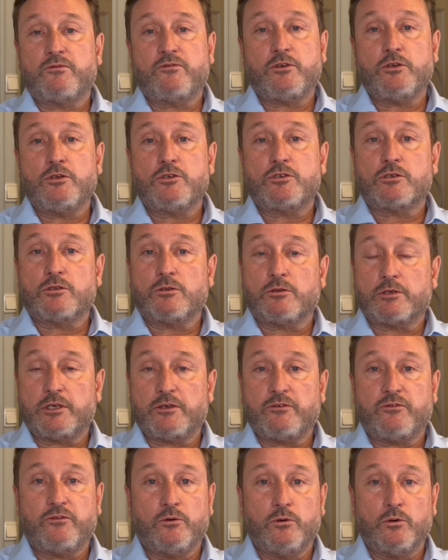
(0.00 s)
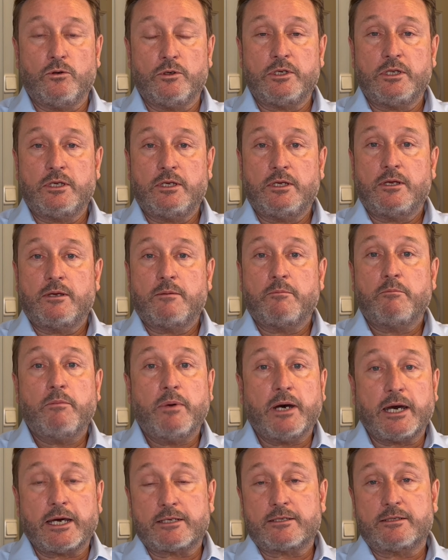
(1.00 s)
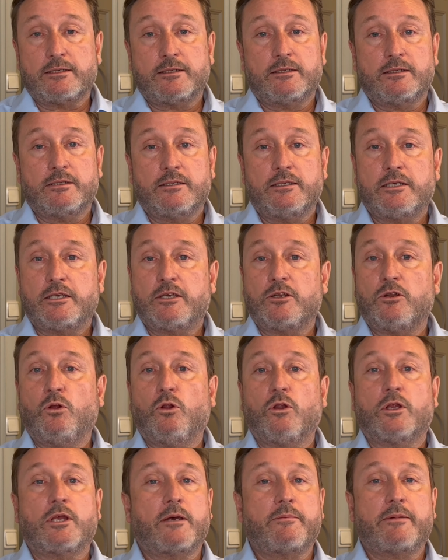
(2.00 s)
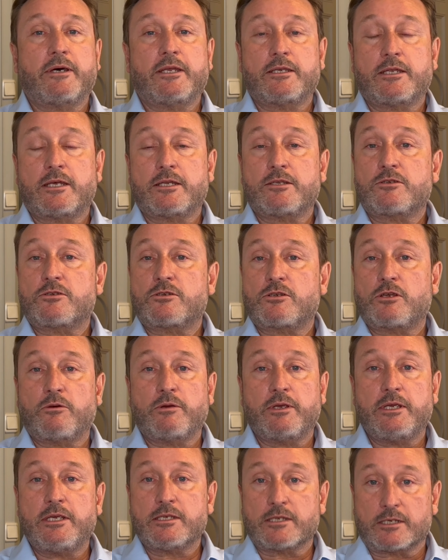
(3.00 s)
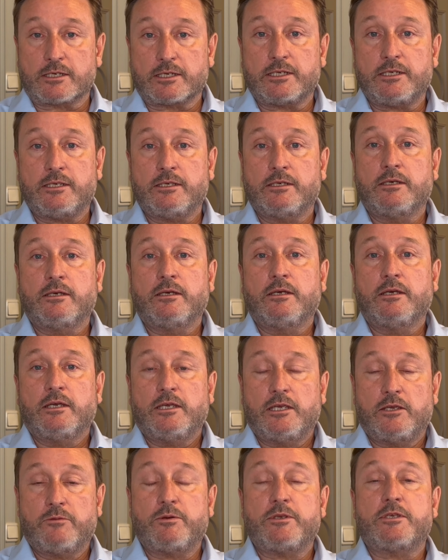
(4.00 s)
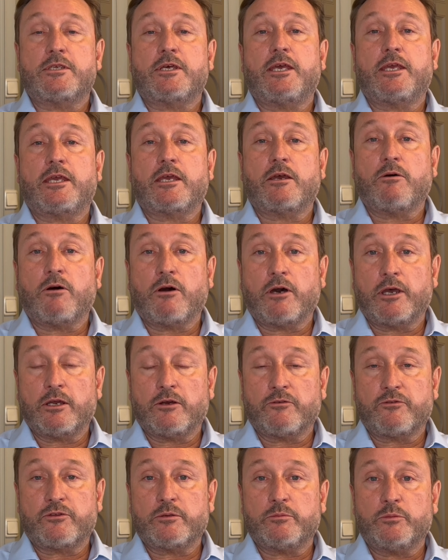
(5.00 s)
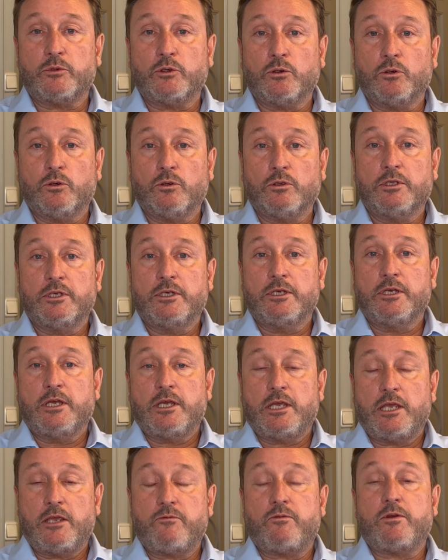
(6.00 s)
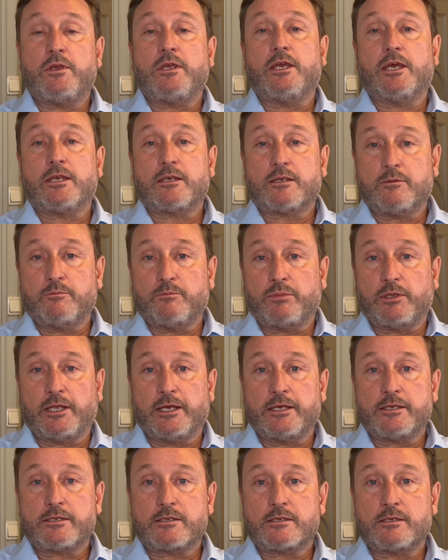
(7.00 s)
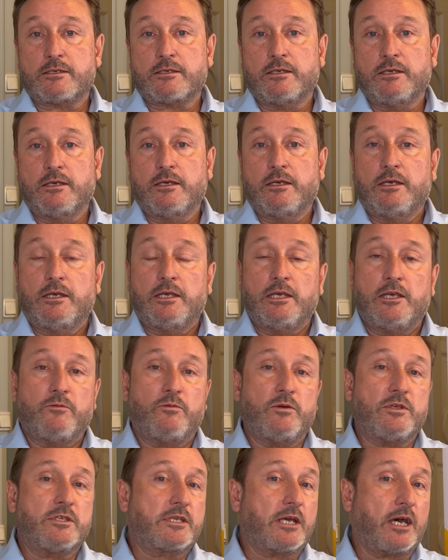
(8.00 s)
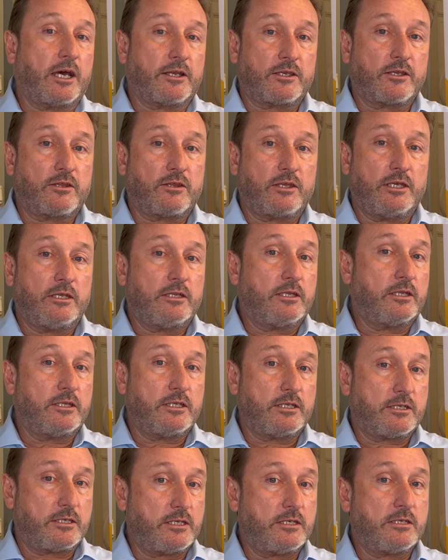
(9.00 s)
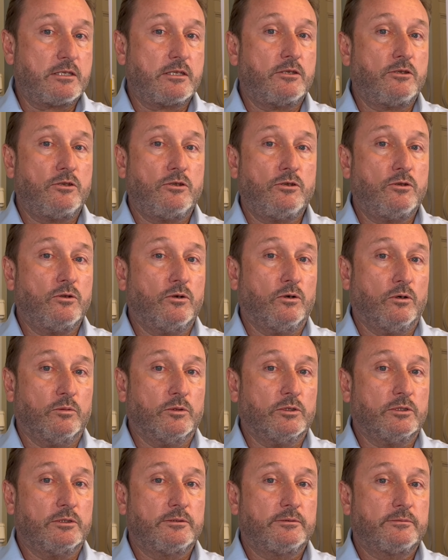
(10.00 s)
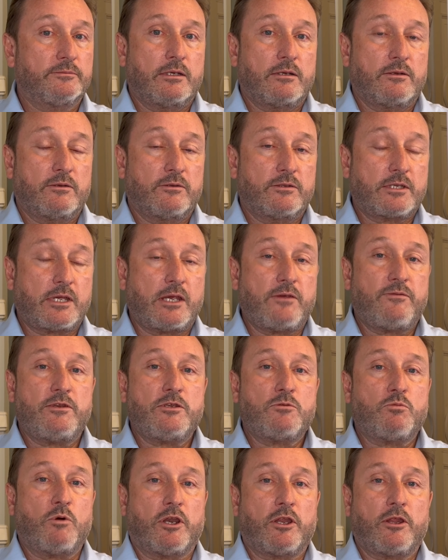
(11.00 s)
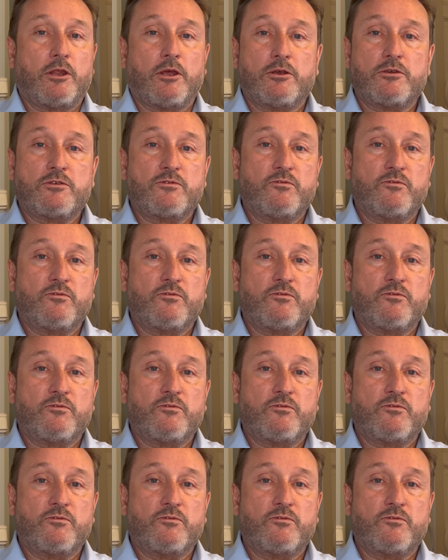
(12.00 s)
future looking forward, but it could all come undone so easily if we take our eye off the ball, if we get complacent, if we start to think that this is the new normal. Safety is one of those